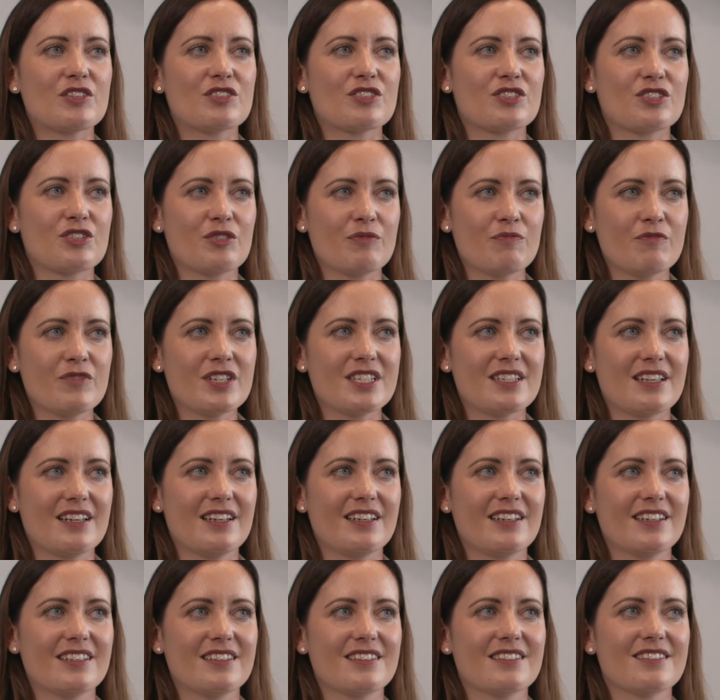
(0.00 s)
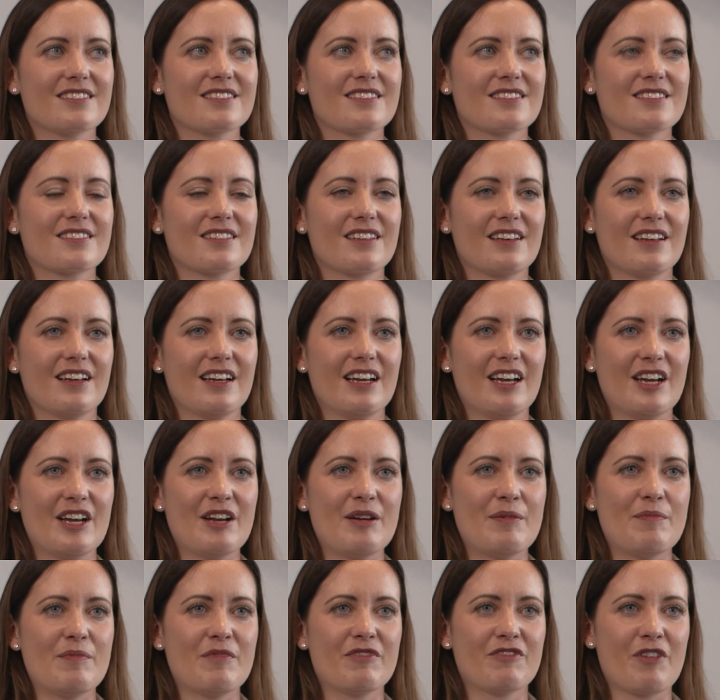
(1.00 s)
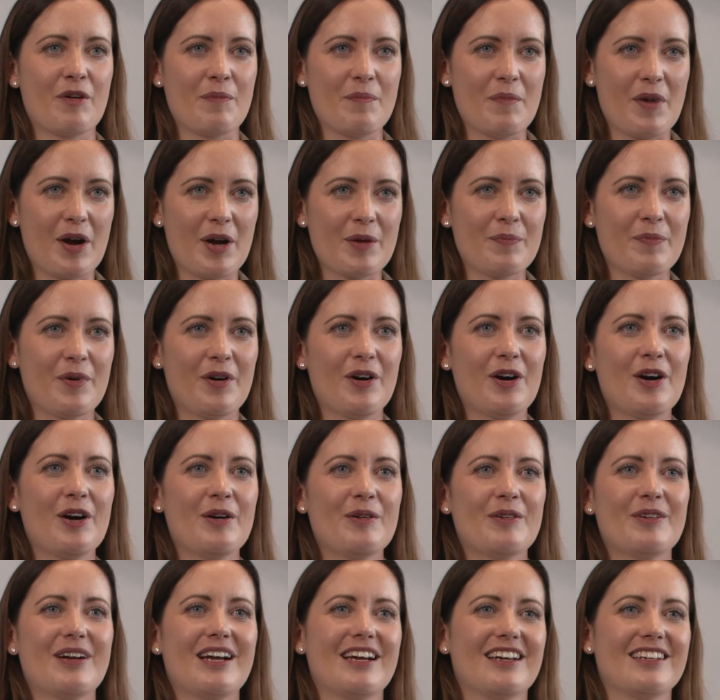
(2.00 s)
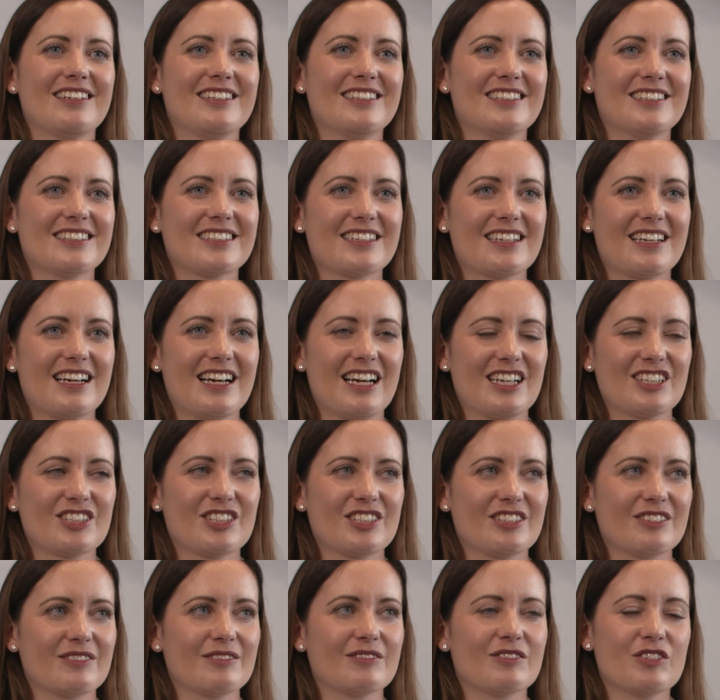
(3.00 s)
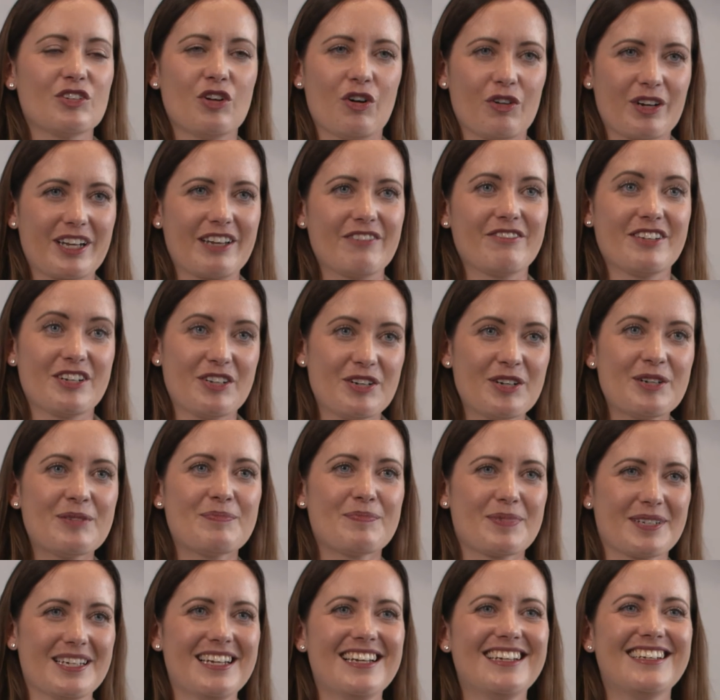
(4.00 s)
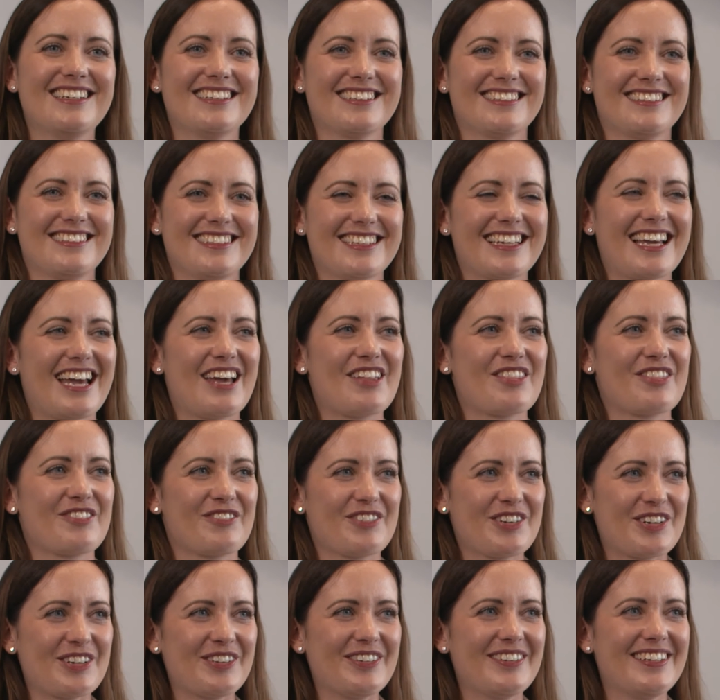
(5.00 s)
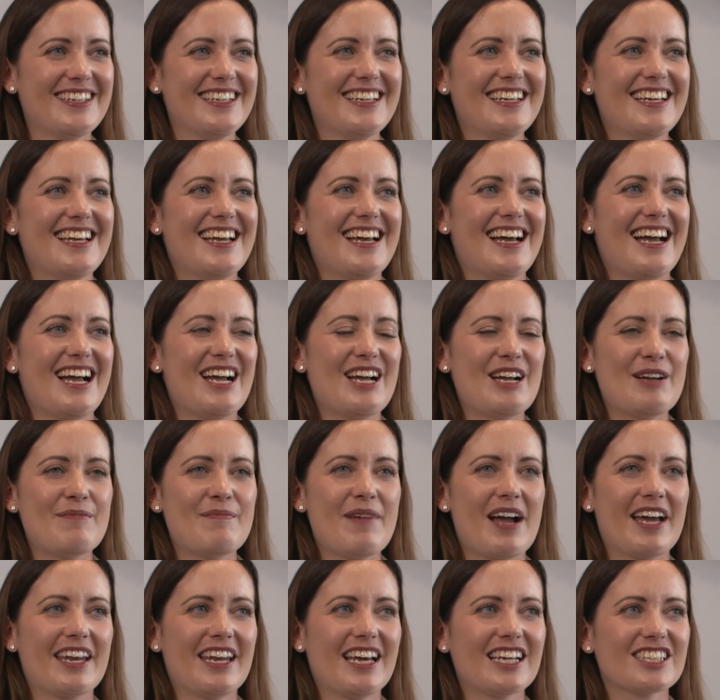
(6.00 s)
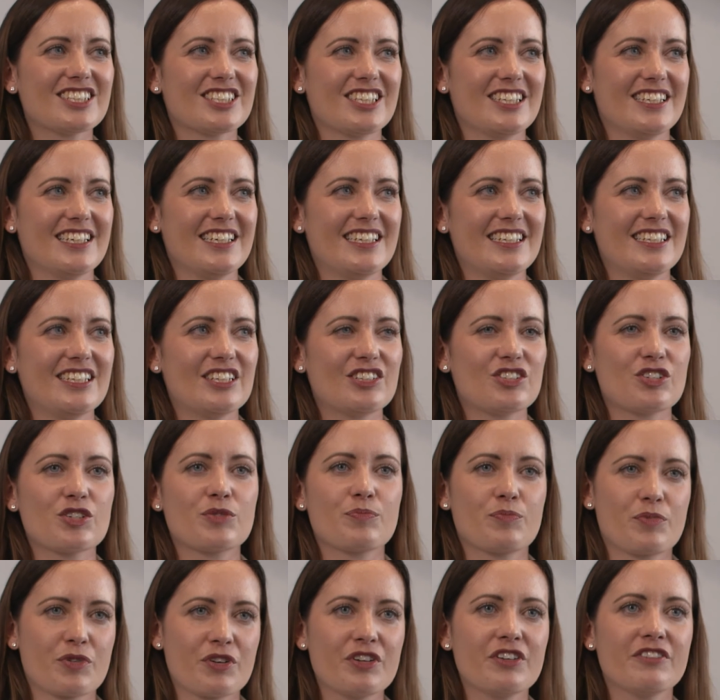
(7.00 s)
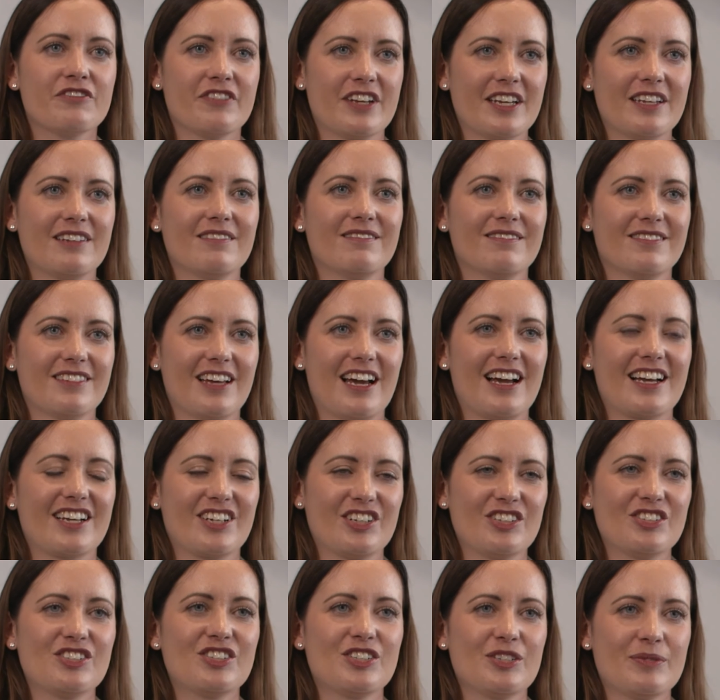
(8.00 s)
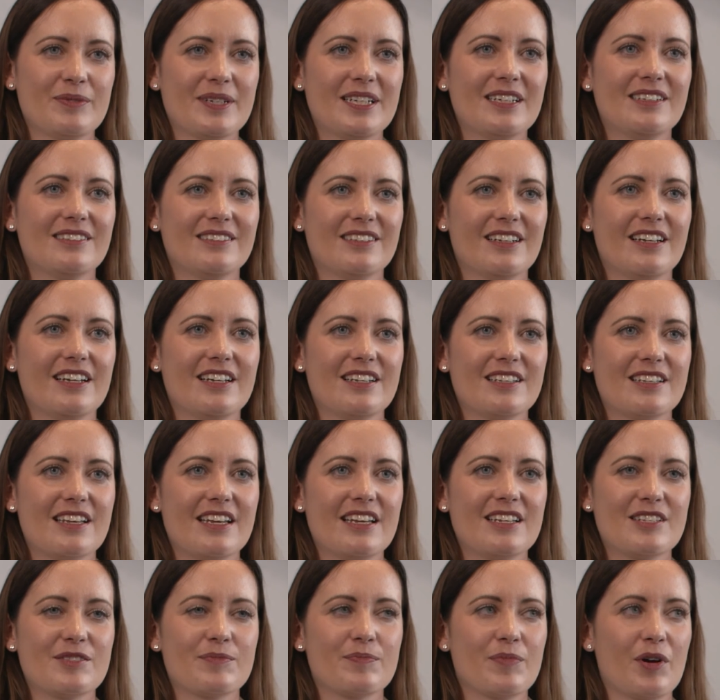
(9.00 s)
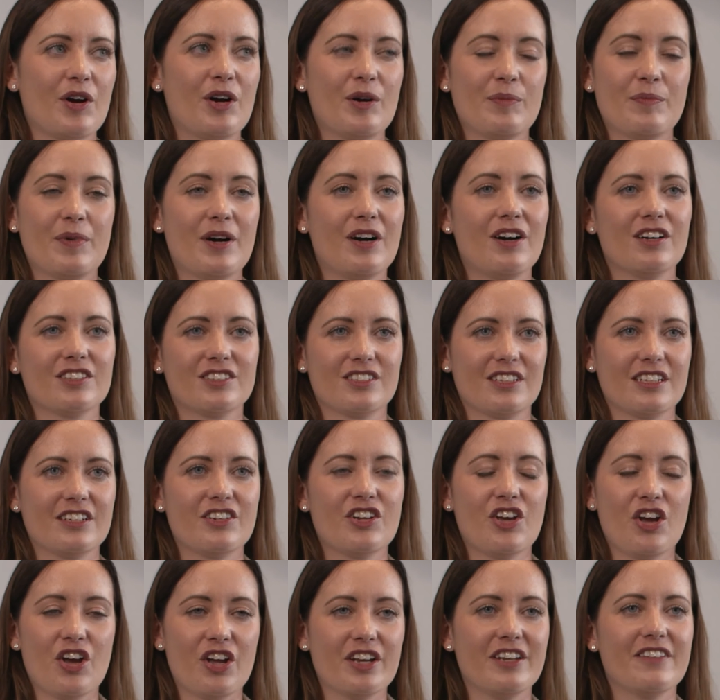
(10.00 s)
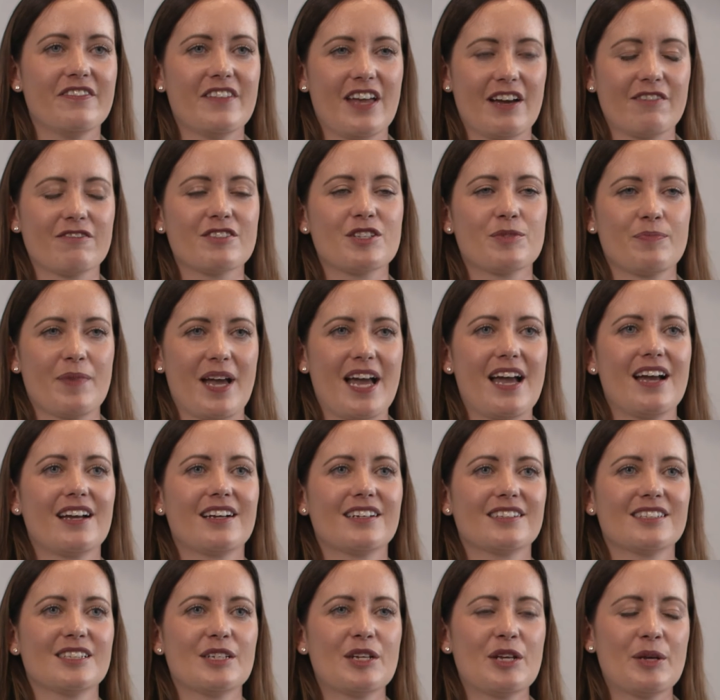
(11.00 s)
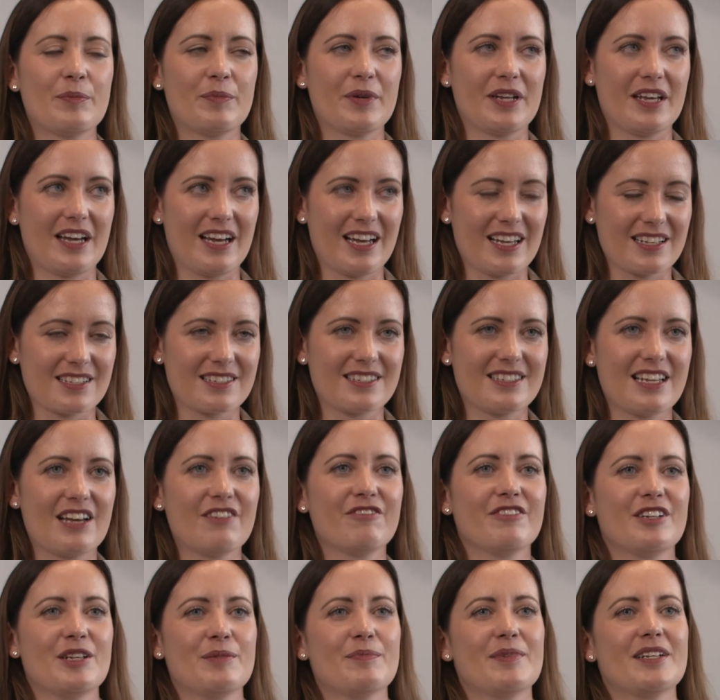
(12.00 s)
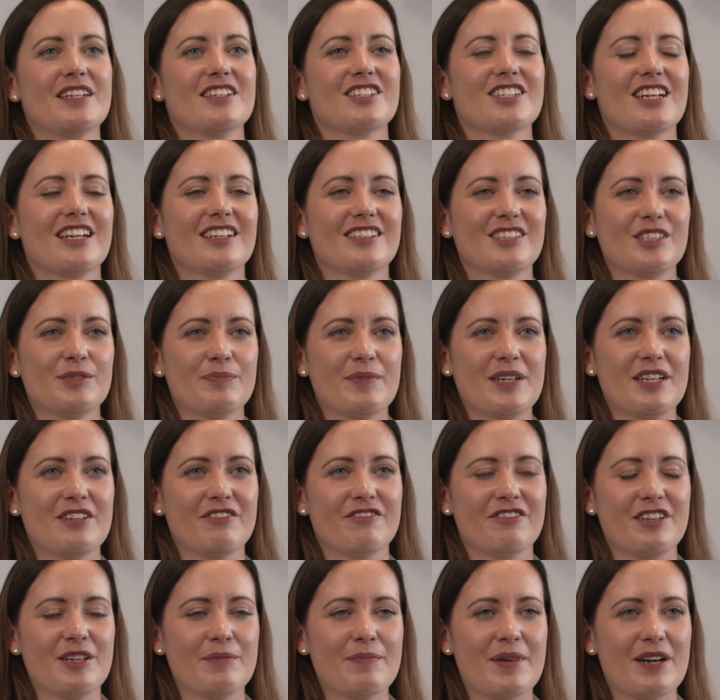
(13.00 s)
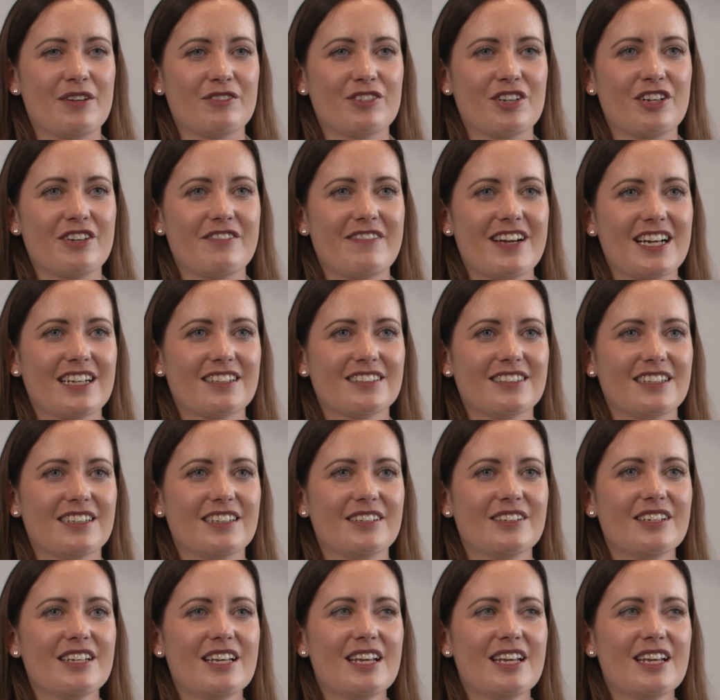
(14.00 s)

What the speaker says: Some resilience from my part, and actually not giving up to get through. And actually just proving that I could do it is part and parcel, and earning that respect. But it has definitely been a challenge being a female director.